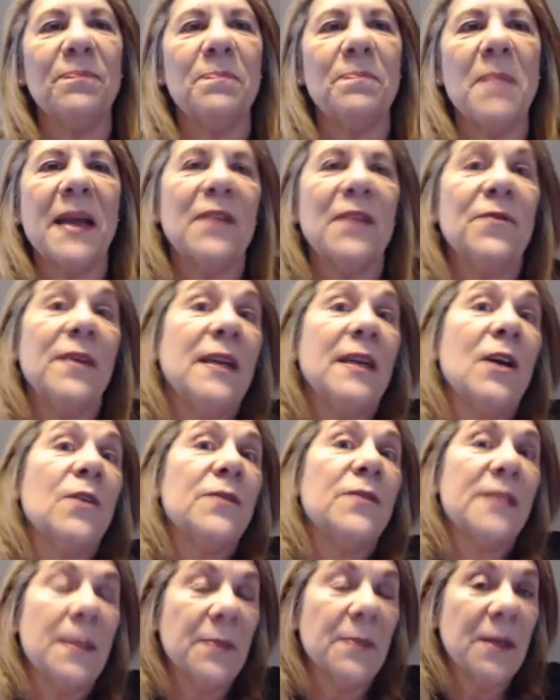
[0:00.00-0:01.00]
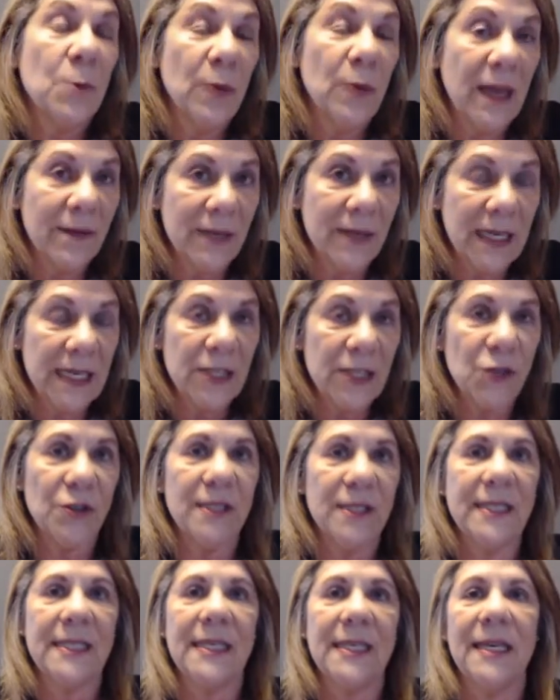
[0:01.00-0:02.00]
make a video of something we have an
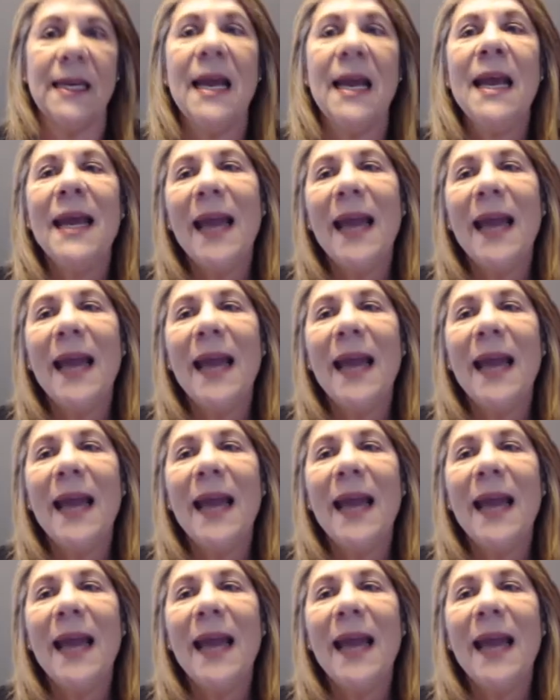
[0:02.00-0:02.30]
interest in.